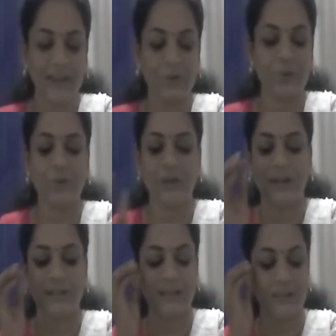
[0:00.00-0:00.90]

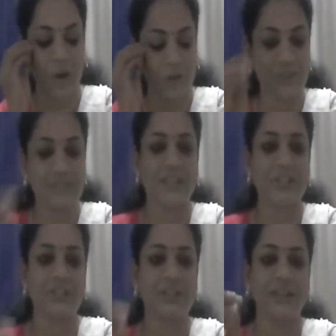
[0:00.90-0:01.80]
the
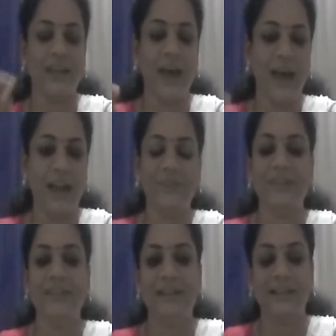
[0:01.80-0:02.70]
conversation they had
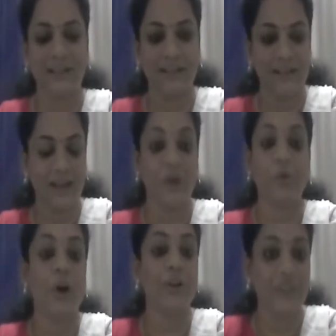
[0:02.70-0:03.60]
with that
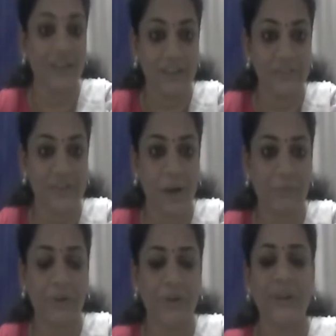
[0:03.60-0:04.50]
award-winning
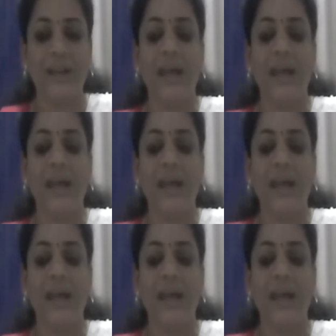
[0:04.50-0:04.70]
farmer,